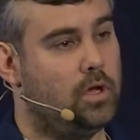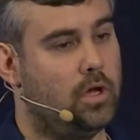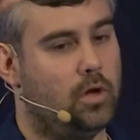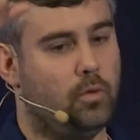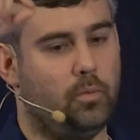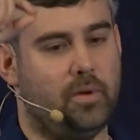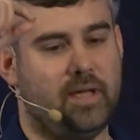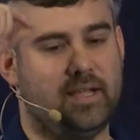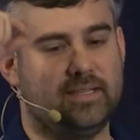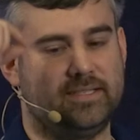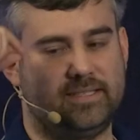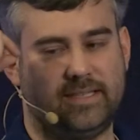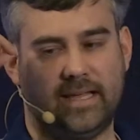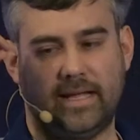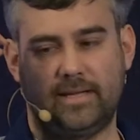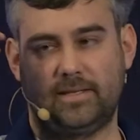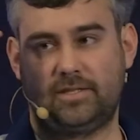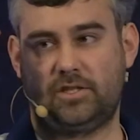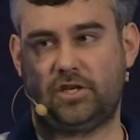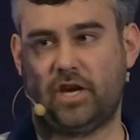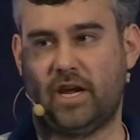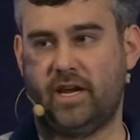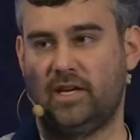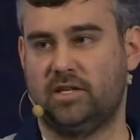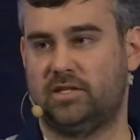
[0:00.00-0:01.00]
We instead
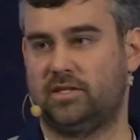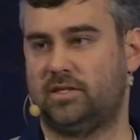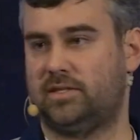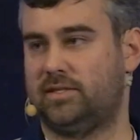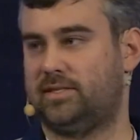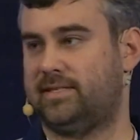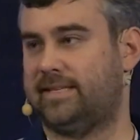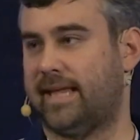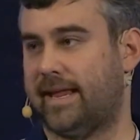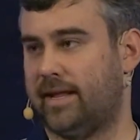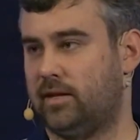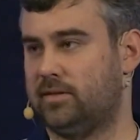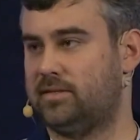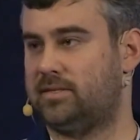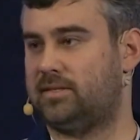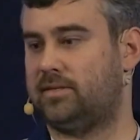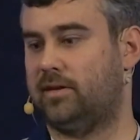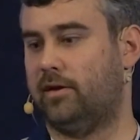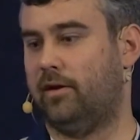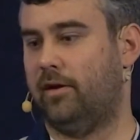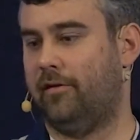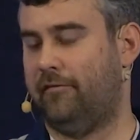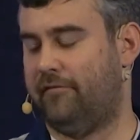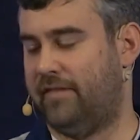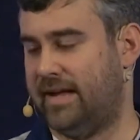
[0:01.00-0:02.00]
changed sales
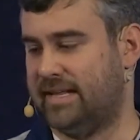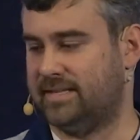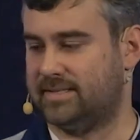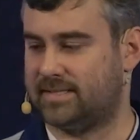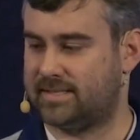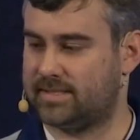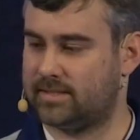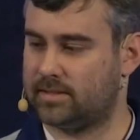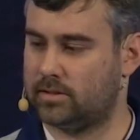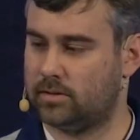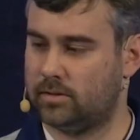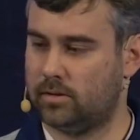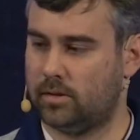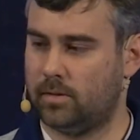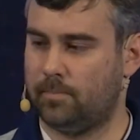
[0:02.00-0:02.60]
to events.